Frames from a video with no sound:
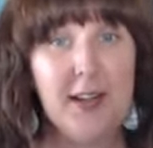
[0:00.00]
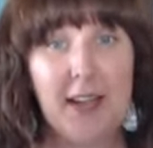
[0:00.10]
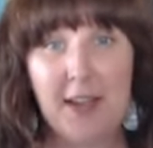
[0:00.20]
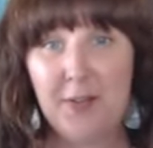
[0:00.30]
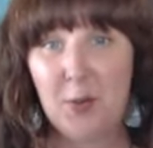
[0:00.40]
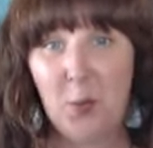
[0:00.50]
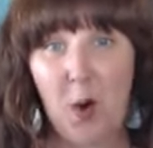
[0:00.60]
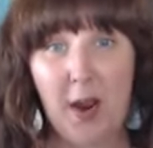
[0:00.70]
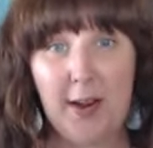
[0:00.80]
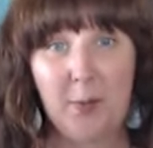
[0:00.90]
if you
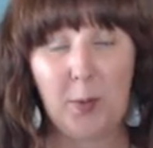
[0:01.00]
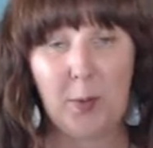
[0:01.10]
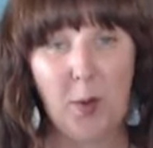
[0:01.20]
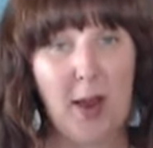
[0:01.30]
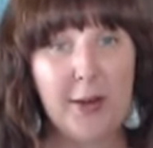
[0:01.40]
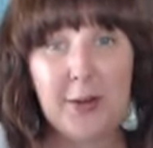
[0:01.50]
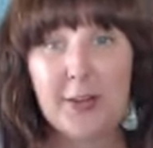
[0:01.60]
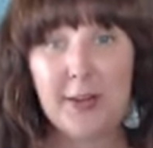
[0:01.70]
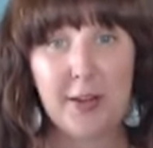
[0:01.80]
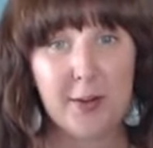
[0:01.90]
want with water in
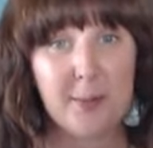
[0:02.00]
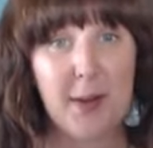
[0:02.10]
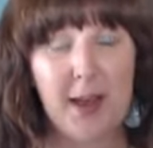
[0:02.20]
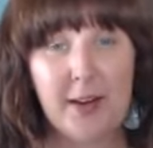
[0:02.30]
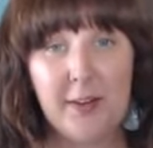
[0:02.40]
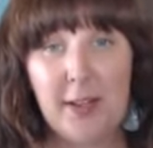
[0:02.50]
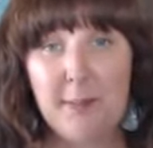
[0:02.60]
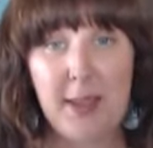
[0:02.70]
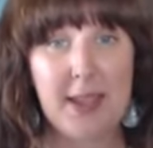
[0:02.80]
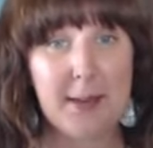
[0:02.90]
another bottle and
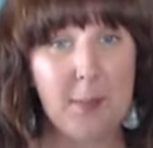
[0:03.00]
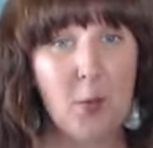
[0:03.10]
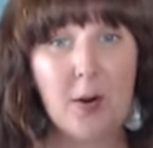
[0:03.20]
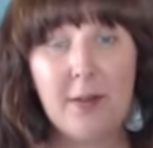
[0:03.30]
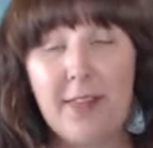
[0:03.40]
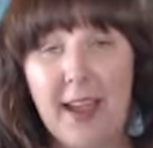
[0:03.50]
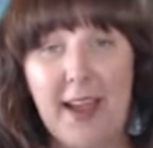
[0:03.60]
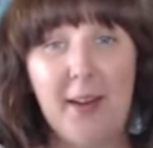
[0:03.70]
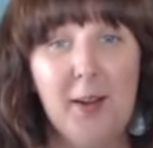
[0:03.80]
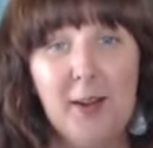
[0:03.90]
make it more of that,